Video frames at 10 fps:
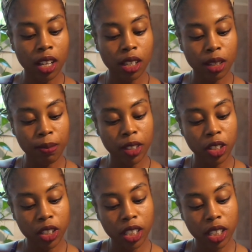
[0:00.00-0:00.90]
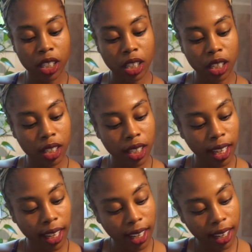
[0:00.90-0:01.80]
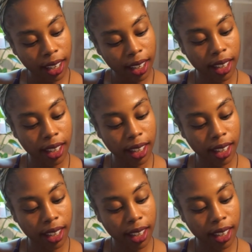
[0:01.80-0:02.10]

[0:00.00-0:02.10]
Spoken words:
So I'm literally just gonna take